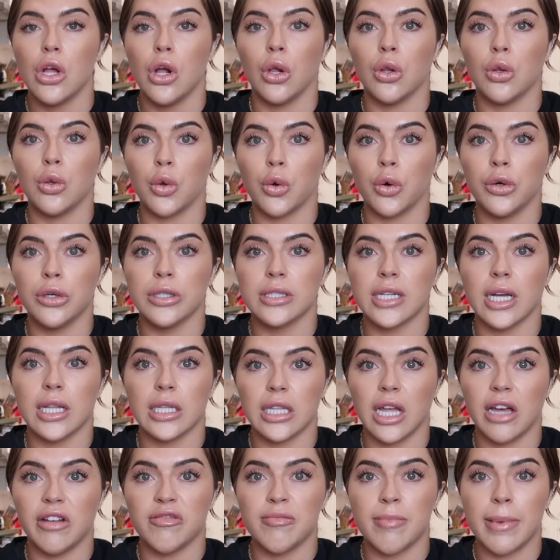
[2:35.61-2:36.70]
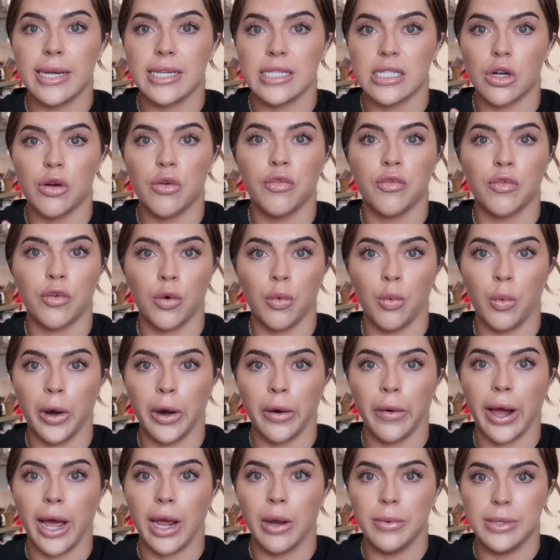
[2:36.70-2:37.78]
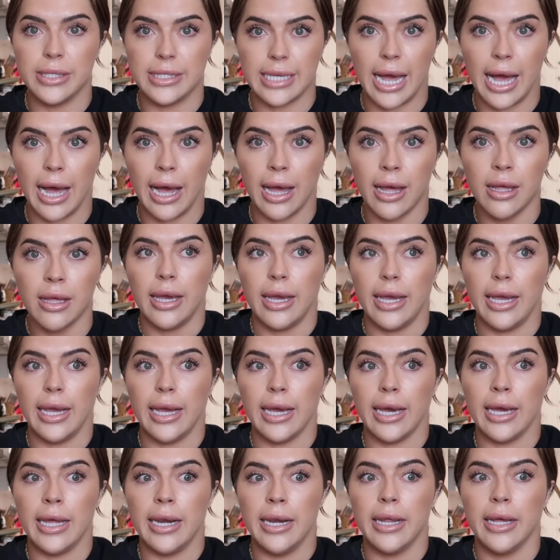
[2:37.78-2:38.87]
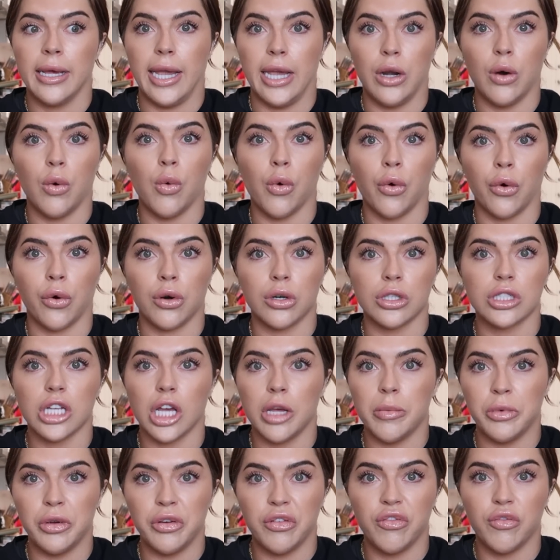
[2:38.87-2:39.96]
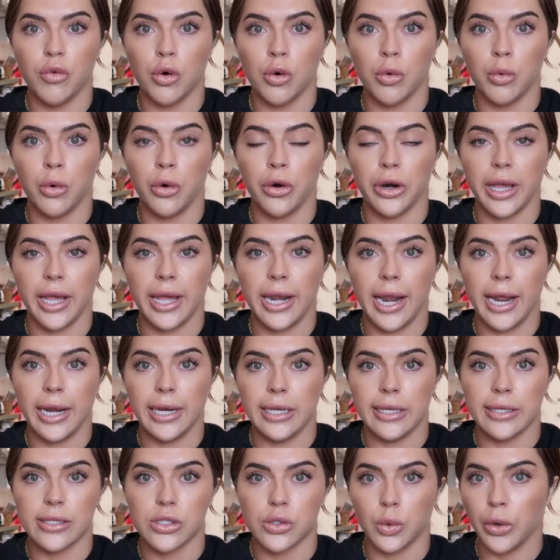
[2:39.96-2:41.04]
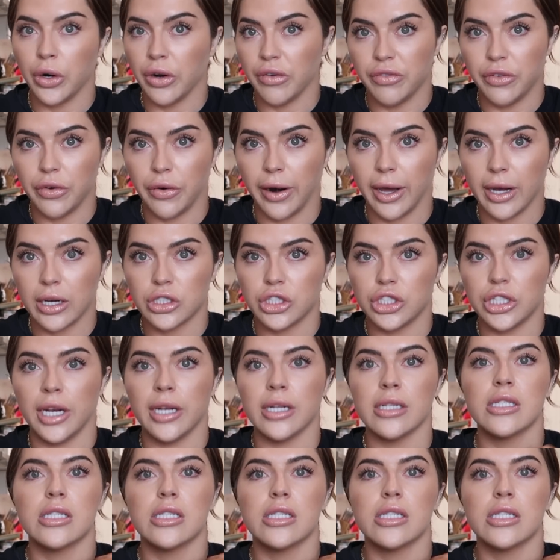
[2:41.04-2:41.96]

learn to love myself for where I was at and in order to move forward in any sort of direction.